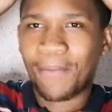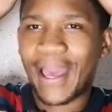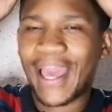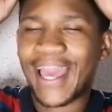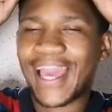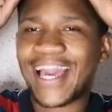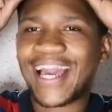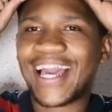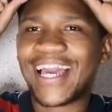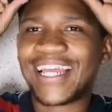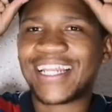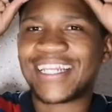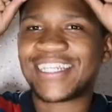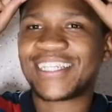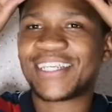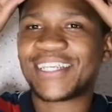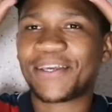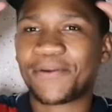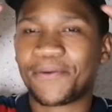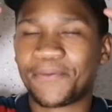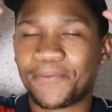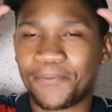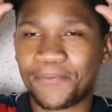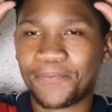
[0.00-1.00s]
my hat,
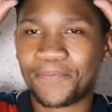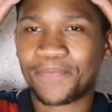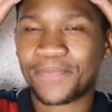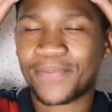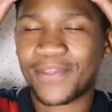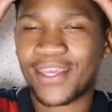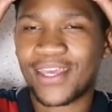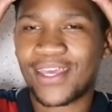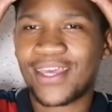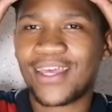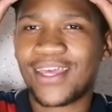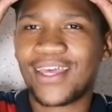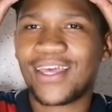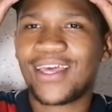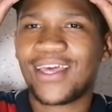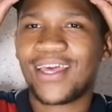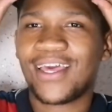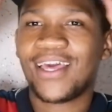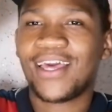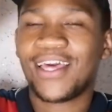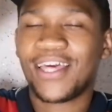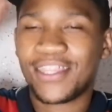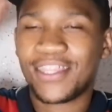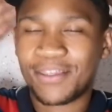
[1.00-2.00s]

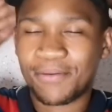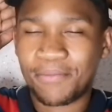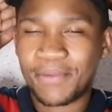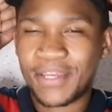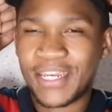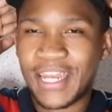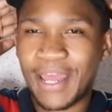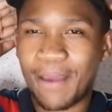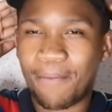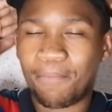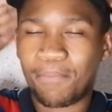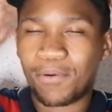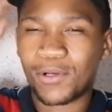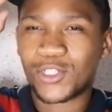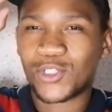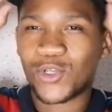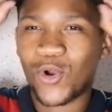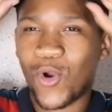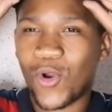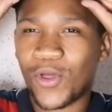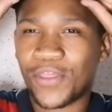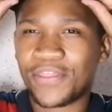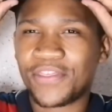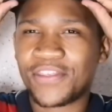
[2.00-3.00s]
the minute I put
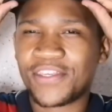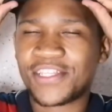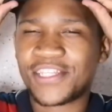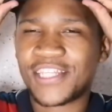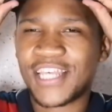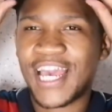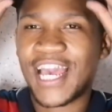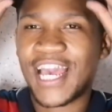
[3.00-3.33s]
on this